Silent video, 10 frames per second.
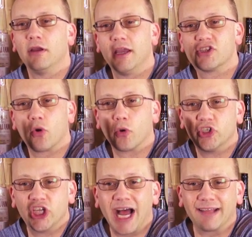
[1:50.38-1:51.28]
It's
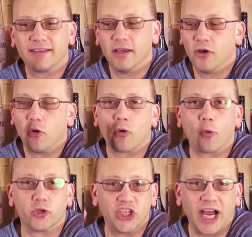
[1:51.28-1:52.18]
orgeat or
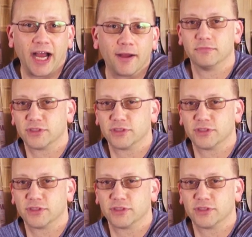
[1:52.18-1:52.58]
orgeat.